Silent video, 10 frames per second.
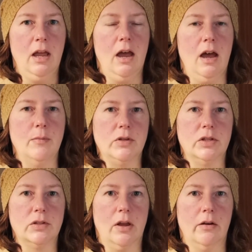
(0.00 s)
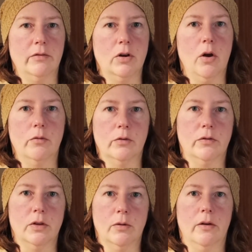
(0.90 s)
It's just kind of an
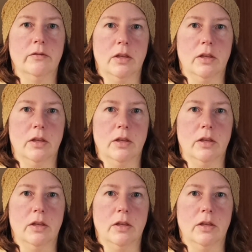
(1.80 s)
overview of the